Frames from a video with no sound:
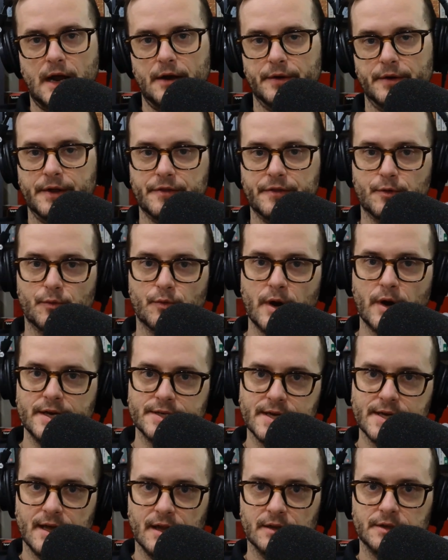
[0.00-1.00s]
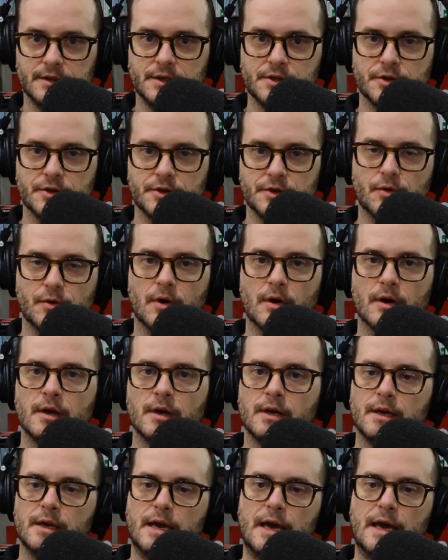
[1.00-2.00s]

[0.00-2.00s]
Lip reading: How do I get the right talent in the door?